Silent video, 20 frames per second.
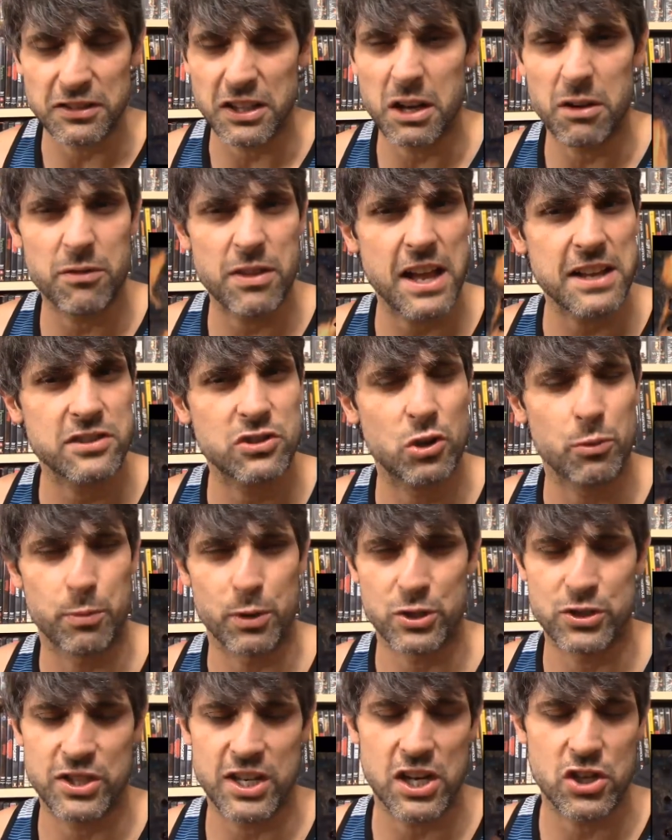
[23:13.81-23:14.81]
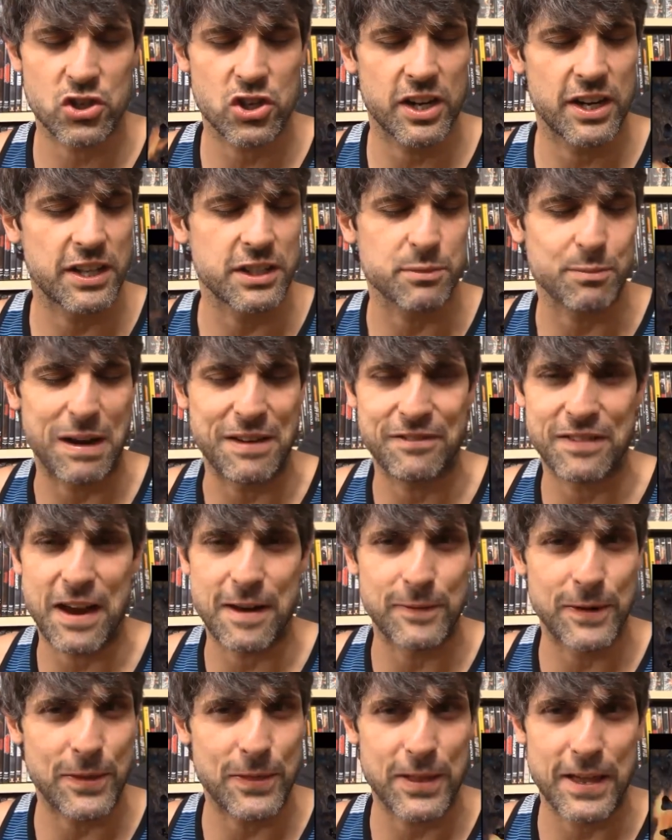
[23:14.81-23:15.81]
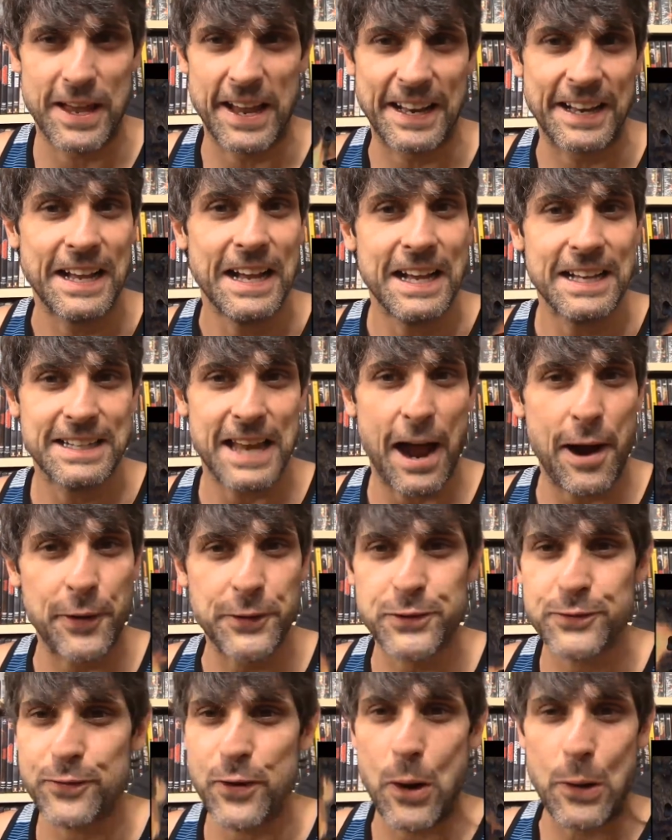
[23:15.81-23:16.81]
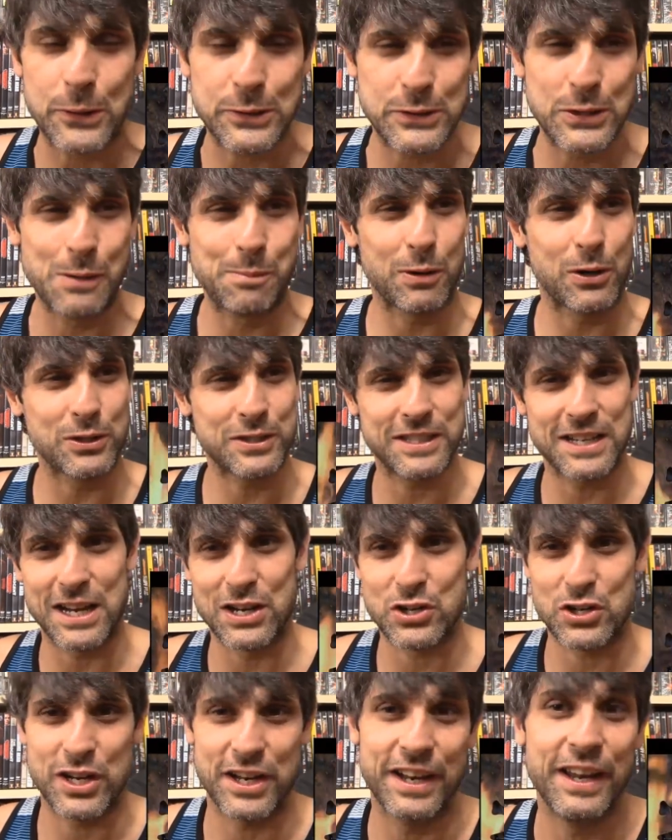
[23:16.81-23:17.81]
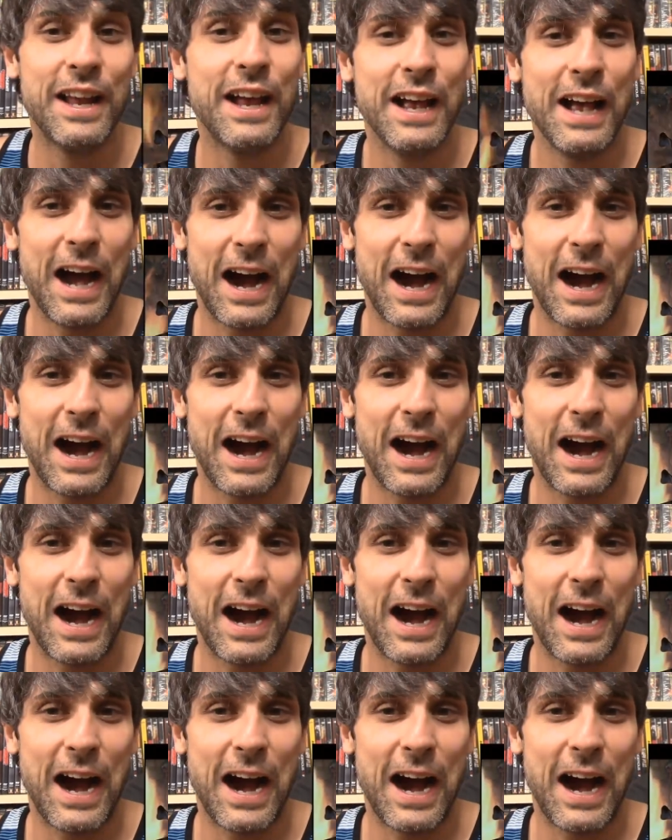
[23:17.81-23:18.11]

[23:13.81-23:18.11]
Love that superstition. It's my favorite thing. Townsfolk superstition.